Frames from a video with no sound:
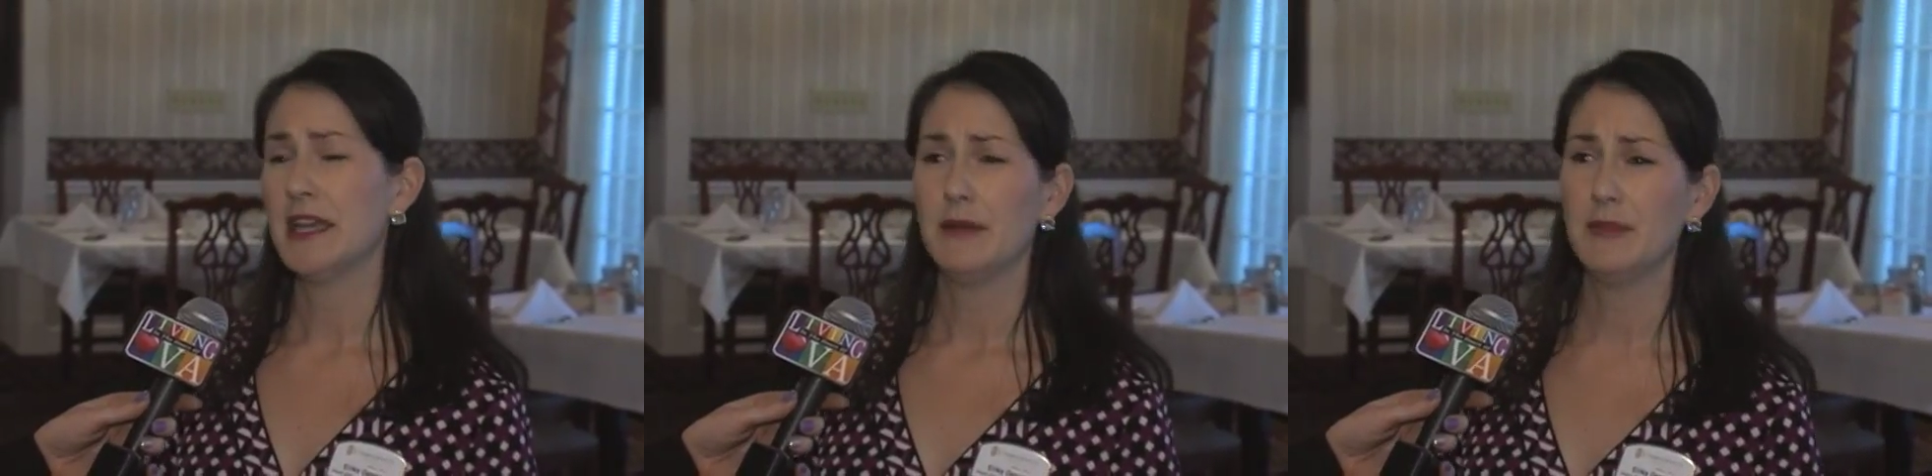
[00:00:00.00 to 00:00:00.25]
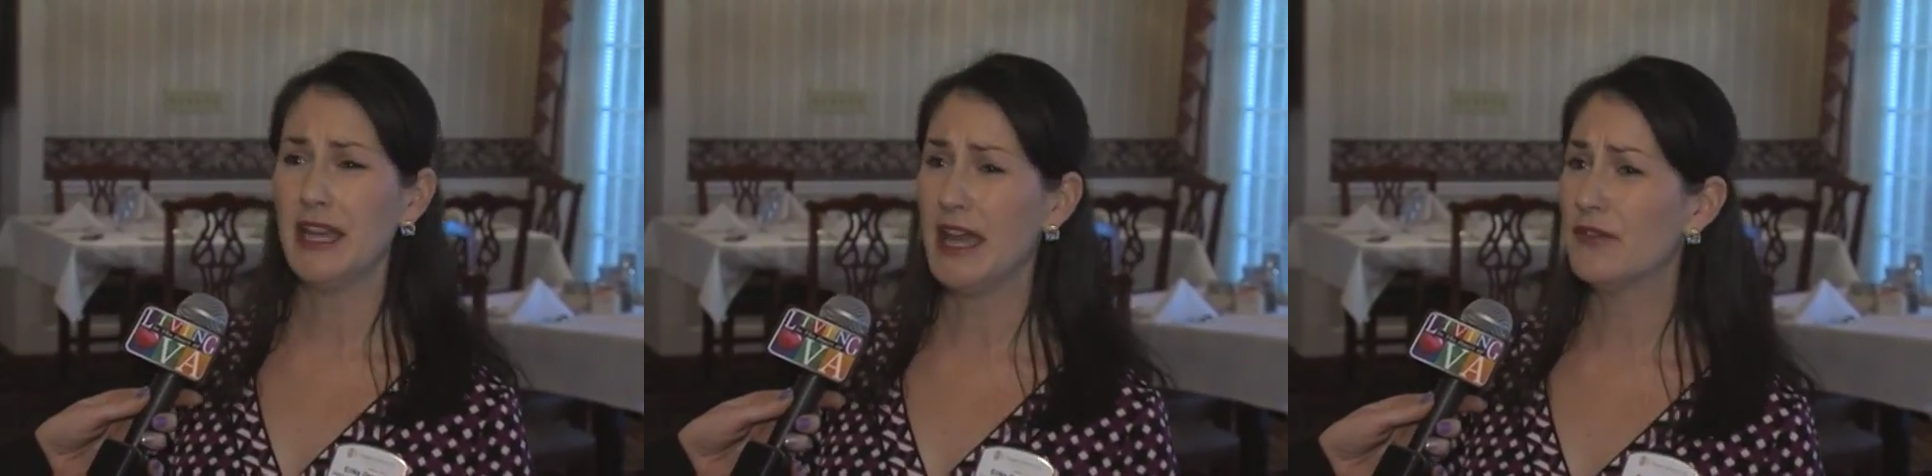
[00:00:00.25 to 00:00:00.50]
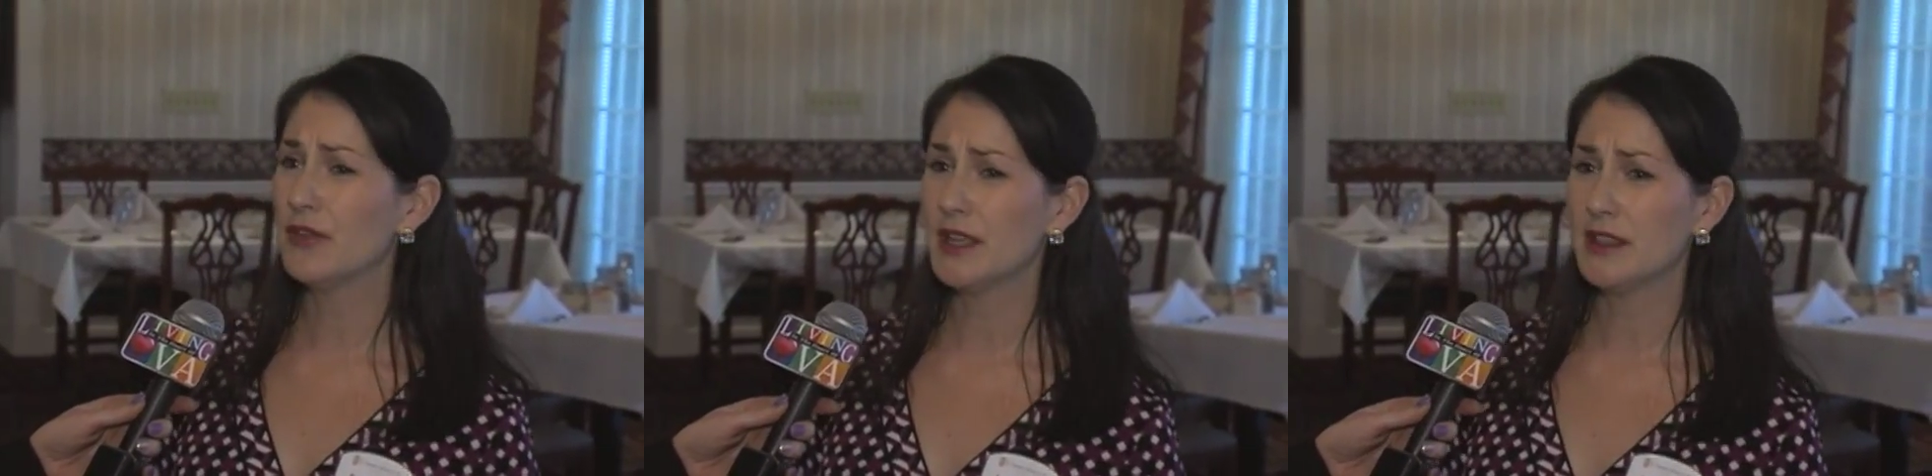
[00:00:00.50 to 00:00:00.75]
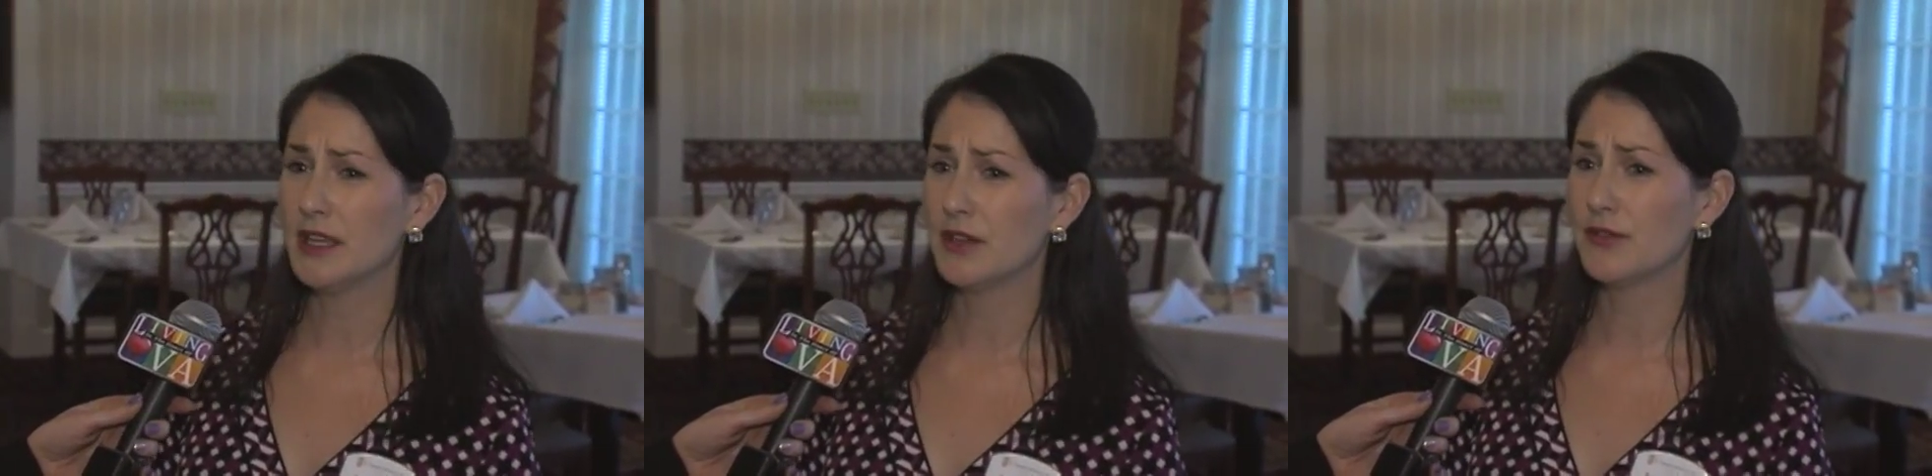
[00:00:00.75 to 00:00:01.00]
I mean,
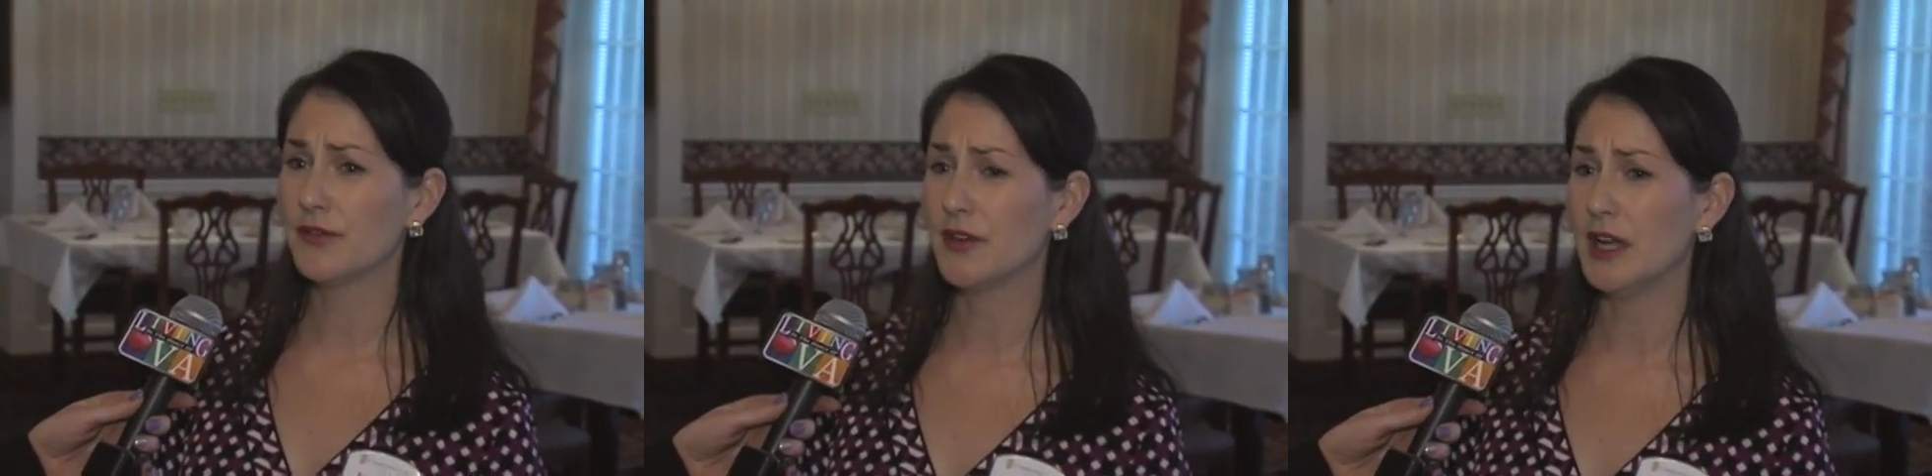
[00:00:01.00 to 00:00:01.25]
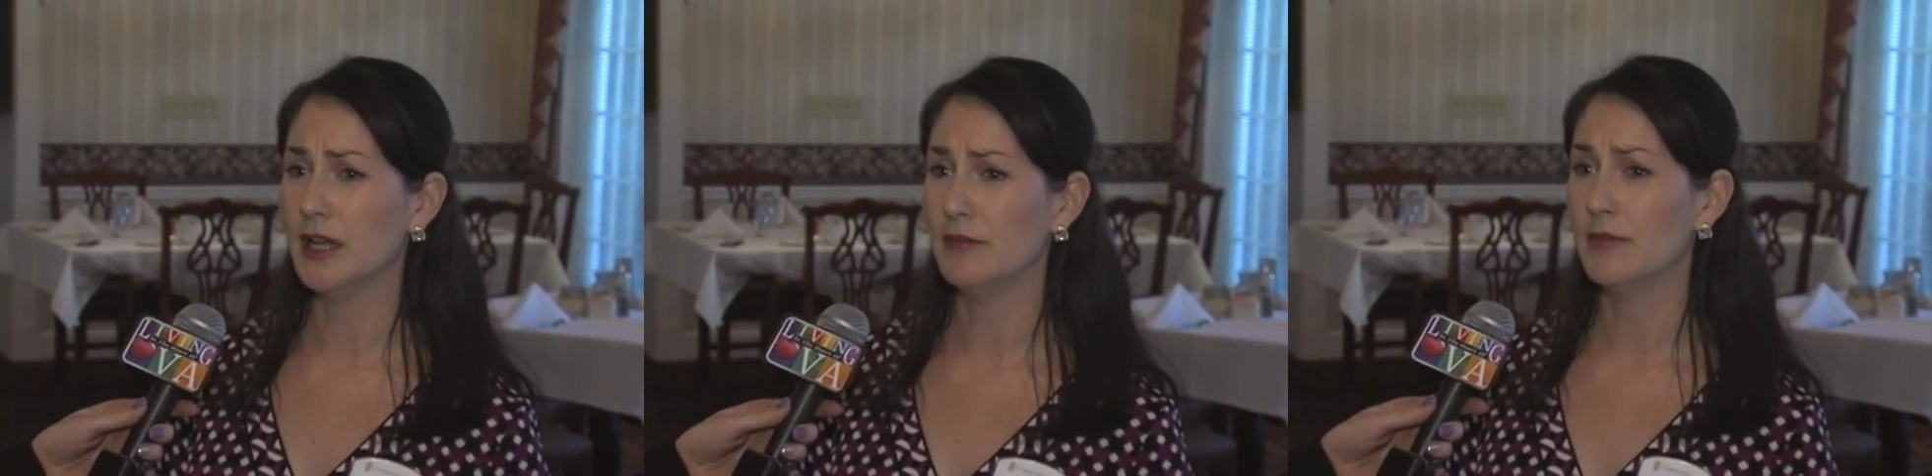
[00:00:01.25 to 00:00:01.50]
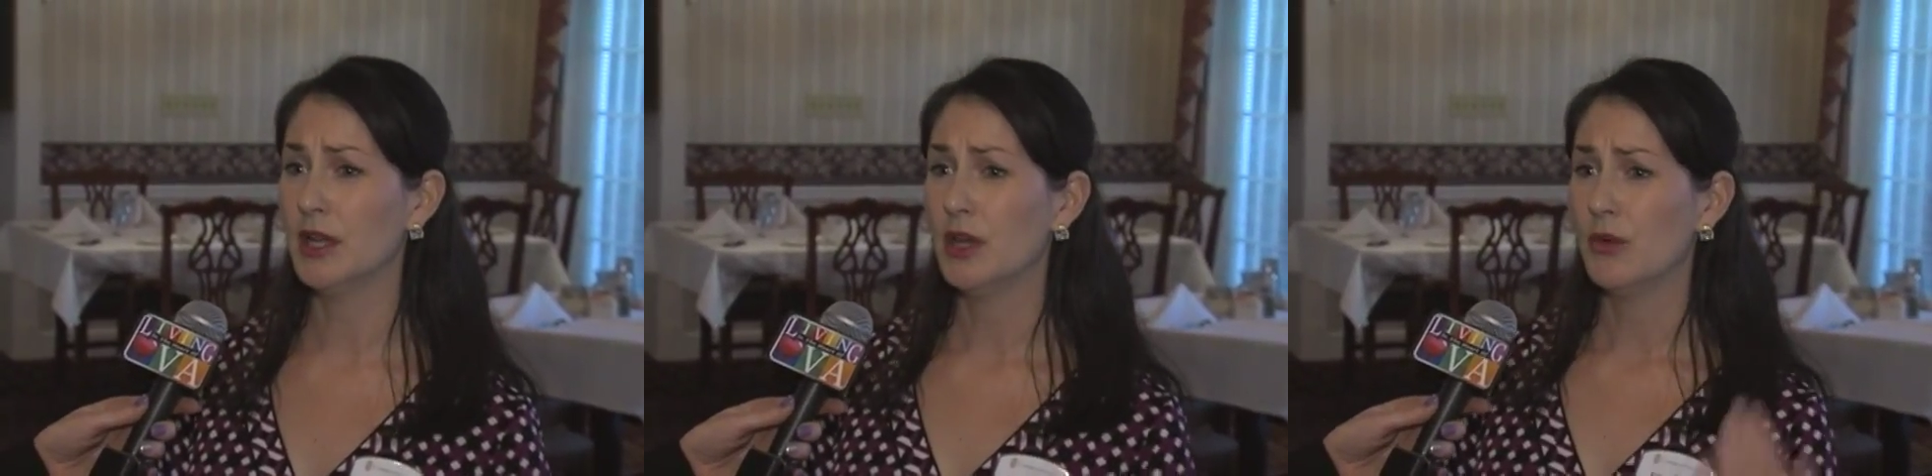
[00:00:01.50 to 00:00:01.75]
everything from